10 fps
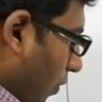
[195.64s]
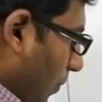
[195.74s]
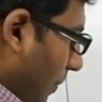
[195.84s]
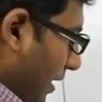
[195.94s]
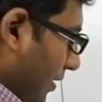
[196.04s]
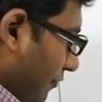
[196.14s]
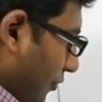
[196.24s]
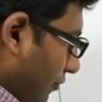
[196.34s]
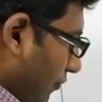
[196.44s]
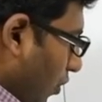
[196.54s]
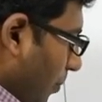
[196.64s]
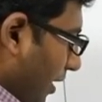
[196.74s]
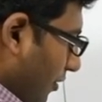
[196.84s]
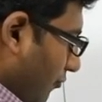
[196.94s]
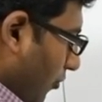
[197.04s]
followed by f2 followed
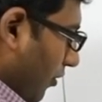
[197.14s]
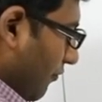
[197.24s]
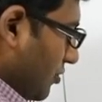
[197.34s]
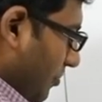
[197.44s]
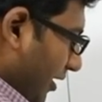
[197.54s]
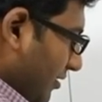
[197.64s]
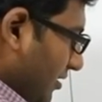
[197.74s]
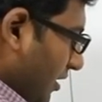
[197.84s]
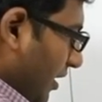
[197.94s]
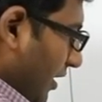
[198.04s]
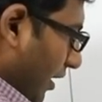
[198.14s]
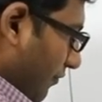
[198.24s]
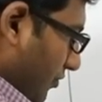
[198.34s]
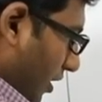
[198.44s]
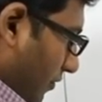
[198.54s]
by f1, which means
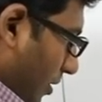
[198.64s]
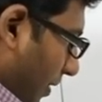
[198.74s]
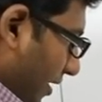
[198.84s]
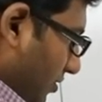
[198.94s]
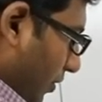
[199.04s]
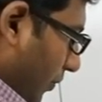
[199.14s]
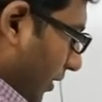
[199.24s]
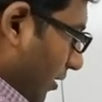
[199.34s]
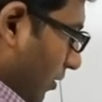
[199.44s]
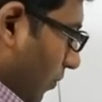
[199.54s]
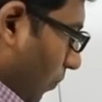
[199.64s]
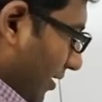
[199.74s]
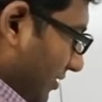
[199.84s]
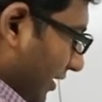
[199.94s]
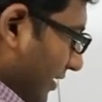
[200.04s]
f3 will be executed.
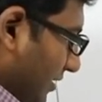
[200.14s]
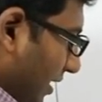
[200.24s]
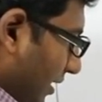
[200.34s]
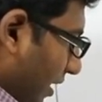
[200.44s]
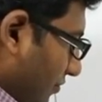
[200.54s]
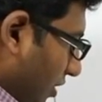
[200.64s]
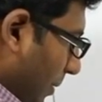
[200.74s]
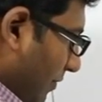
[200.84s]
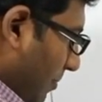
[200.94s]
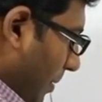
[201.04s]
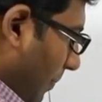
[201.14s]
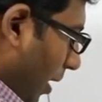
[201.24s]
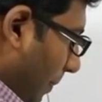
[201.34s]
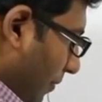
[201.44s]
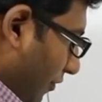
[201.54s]
Once it is done, f3 will be
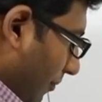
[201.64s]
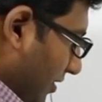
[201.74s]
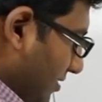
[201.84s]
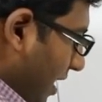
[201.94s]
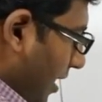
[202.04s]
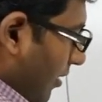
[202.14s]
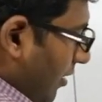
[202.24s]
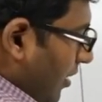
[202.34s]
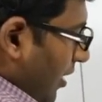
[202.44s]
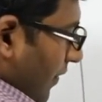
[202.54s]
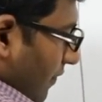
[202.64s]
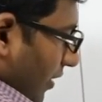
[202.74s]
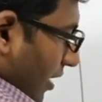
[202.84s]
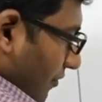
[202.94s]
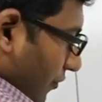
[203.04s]
popped from the stack,
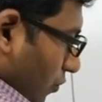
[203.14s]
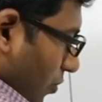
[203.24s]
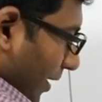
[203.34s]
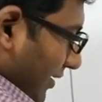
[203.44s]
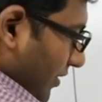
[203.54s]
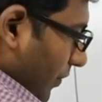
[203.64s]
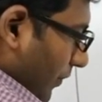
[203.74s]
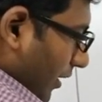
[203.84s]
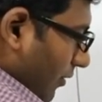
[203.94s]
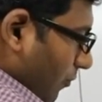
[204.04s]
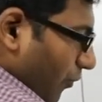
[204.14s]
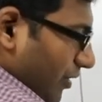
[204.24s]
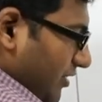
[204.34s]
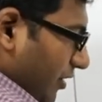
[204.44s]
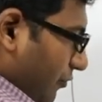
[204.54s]
then f2 will be executed.
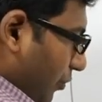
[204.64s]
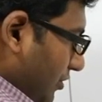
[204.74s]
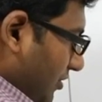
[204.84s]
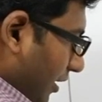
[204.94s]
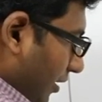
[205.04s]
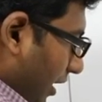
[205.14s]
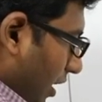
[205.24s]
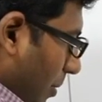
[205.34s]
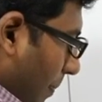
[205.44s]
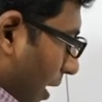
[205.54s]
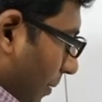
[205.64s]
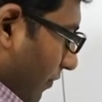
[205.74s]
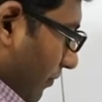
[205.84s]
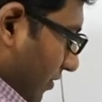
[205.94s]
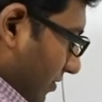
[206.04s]
Once f2 is done, it will be
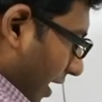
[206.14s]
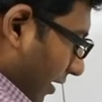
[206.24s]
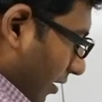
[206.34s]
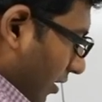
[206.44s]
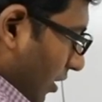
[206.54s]
popped from the stack.